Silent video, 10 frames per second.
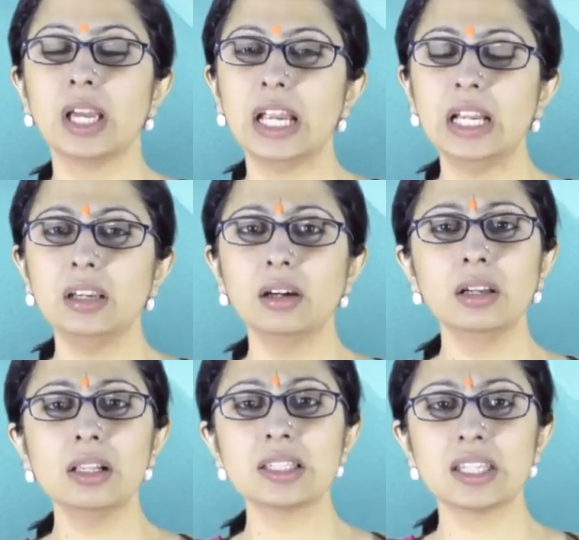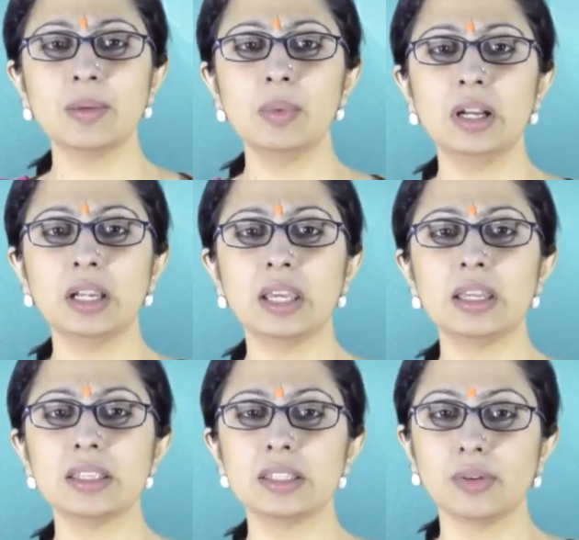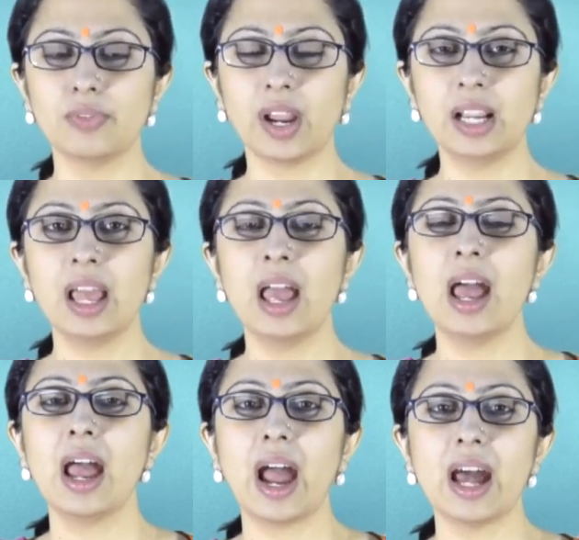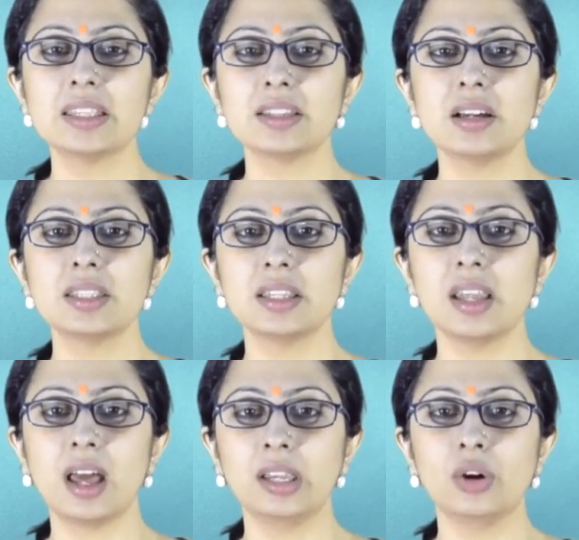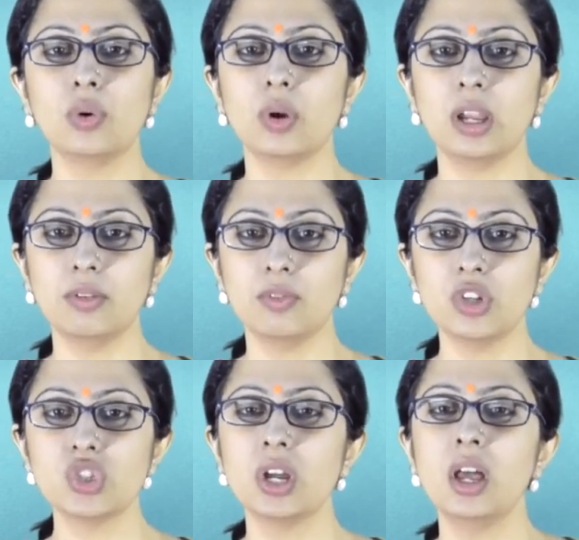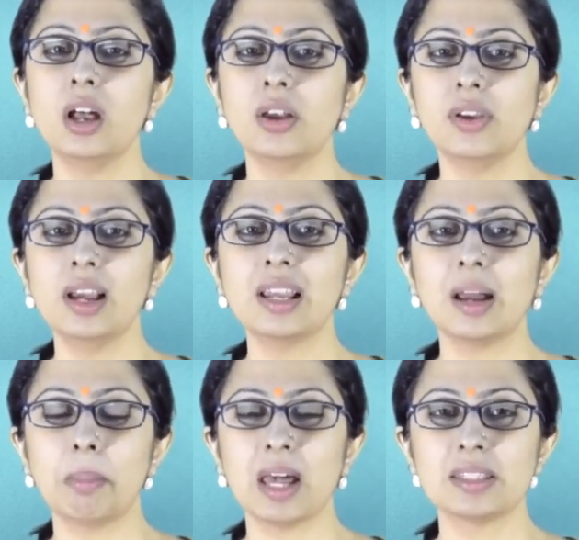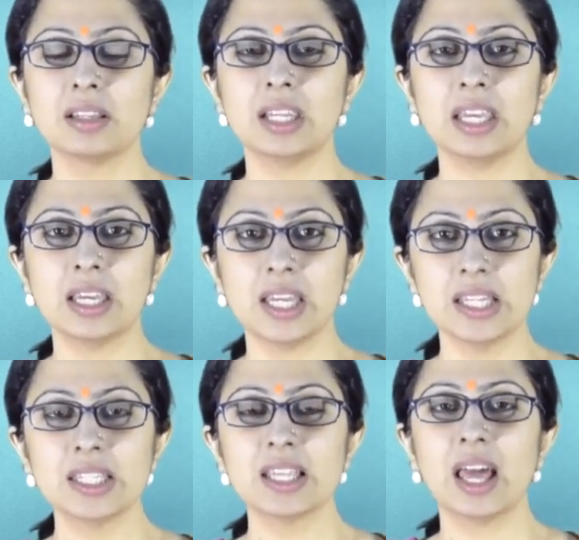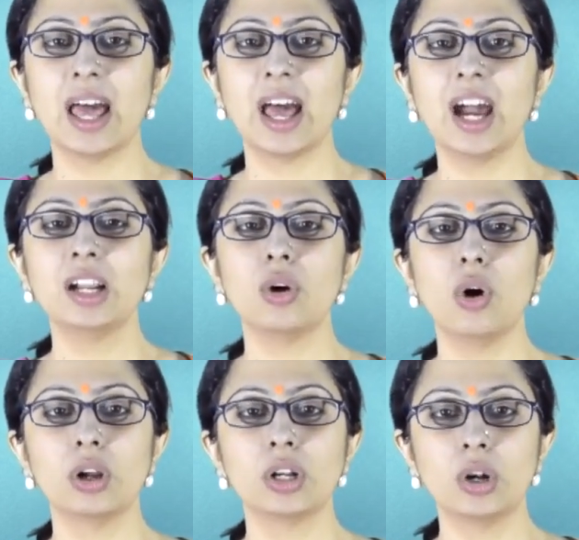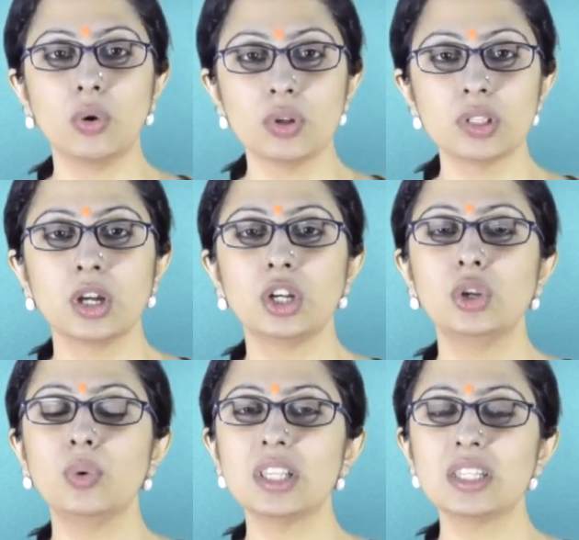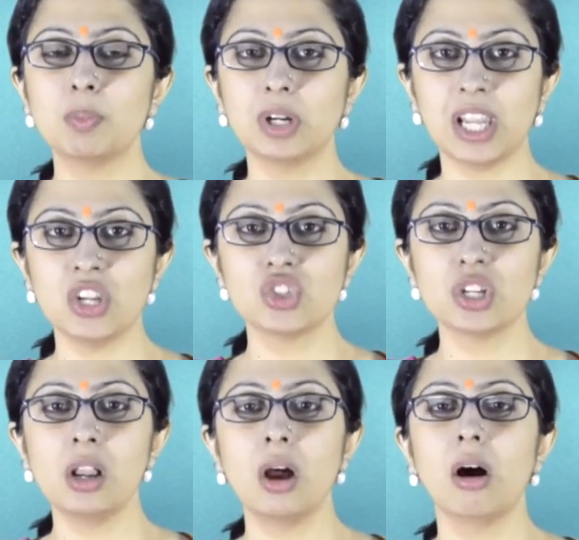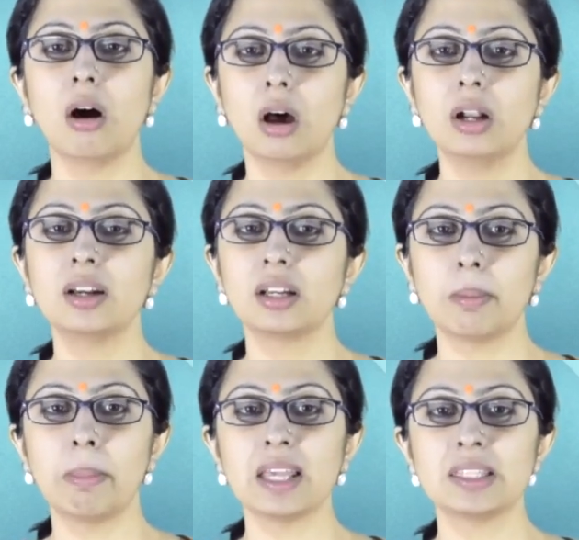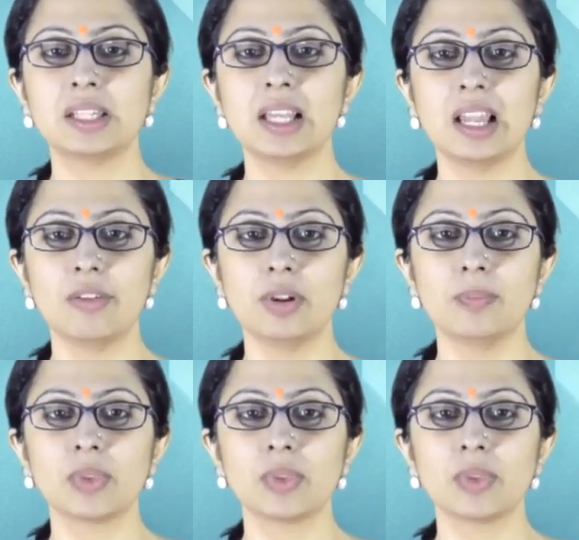Internal stability is defined as a scenario in which real capacity is at or close to its potential or capacity level